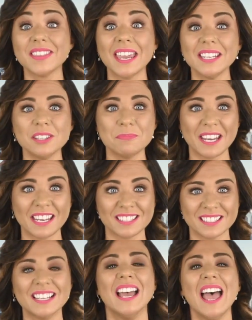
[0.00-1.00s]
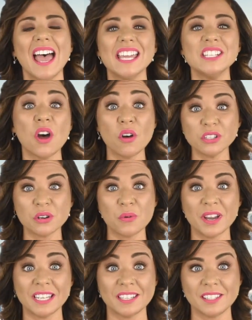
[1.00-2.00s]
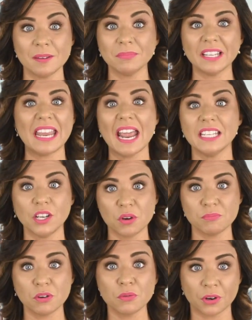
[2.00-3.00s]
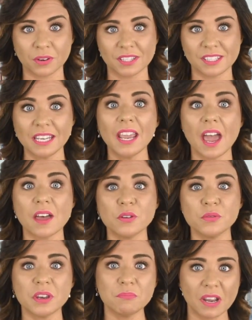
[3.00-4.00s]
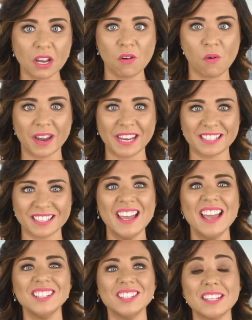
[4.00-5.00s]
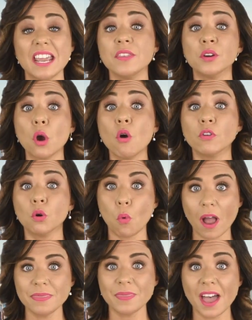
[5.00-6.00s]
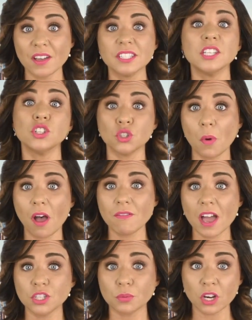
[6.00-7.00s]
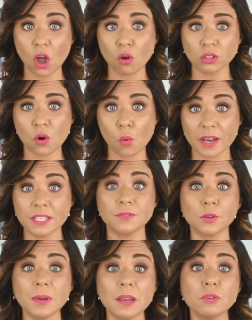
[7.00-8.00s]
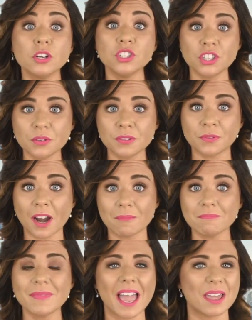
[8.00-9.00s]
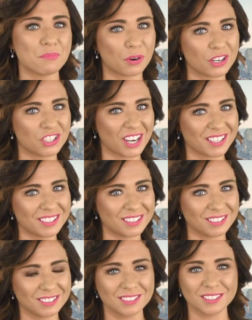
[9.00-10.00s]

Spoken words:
Thanks, Pete. An altcoin is simply any cryptocurrency other than Bitcoin. Today, there are over 1,200 altcoins for people to choose from and purchase.